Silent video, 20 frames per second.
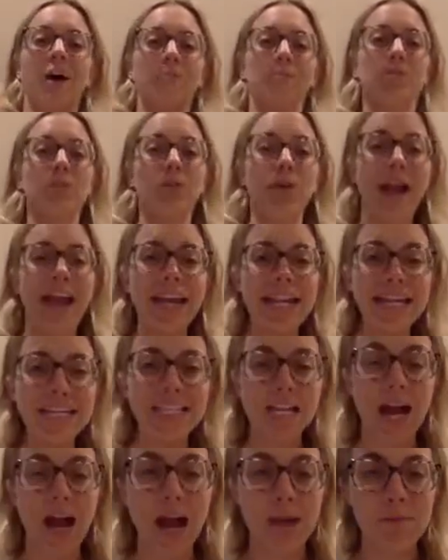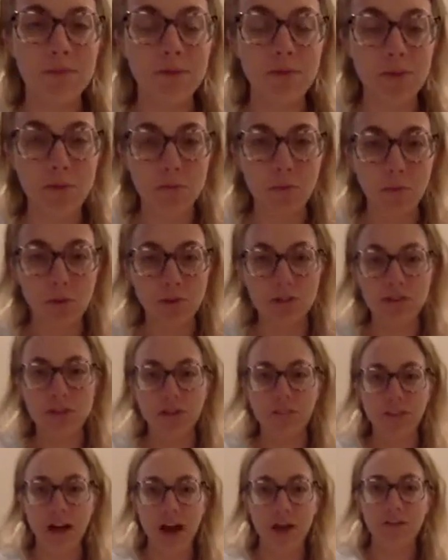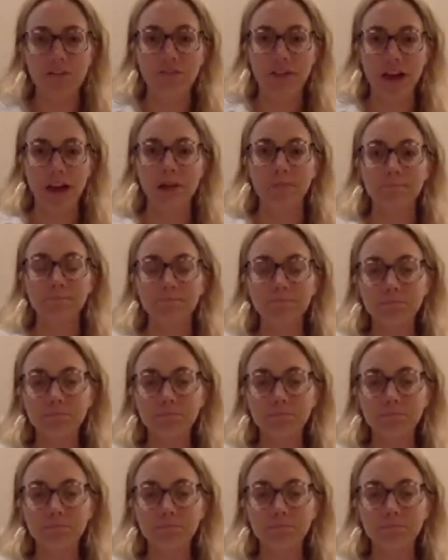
So anytime you can pull yourself out of that.